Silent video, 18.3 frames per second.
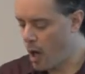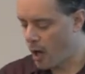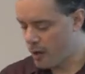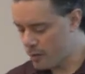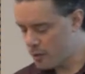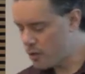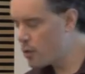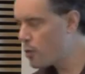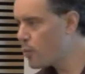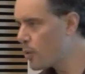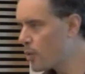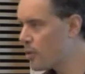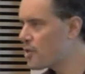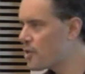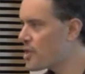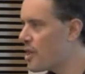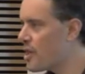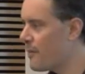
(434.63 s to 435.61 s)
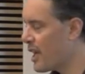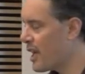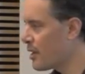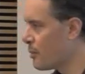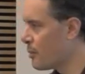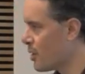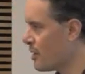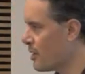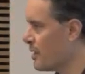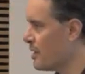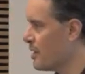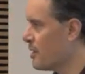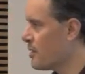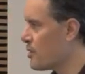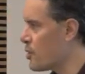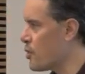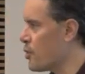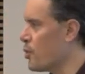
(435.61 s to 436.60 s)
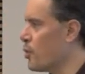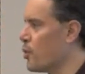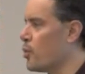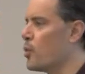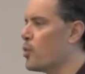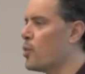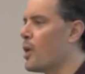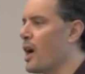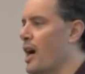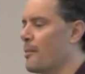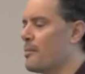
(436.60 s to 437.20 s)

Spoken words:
art tools available to